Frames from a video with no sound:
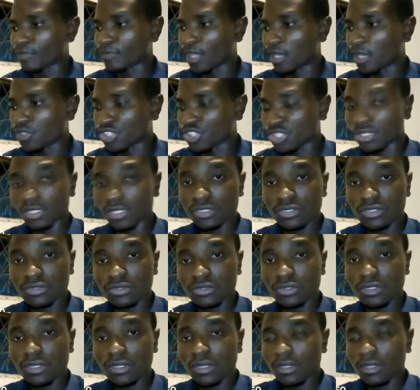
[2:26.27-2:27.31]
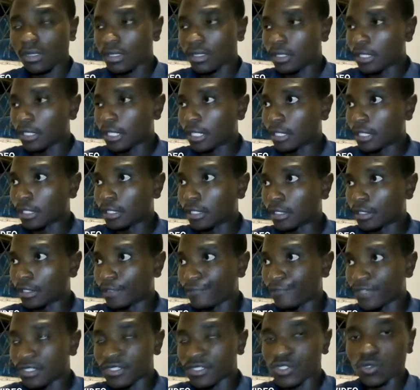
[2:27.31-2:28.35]
I'll show you
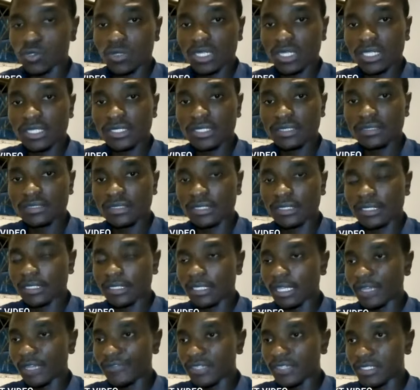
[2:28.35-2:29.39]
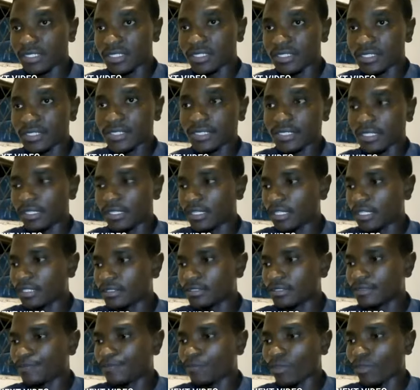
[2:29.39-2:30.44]
if it is working, and if it is,
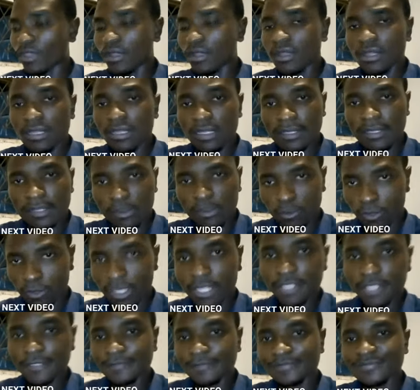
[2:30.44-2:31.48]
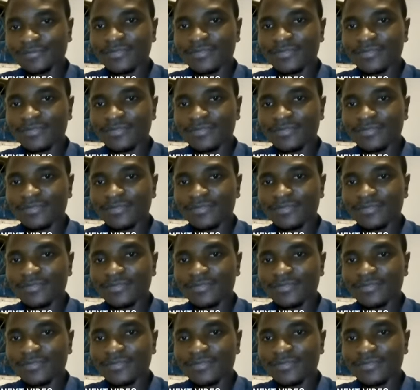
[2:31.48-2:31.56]
then well,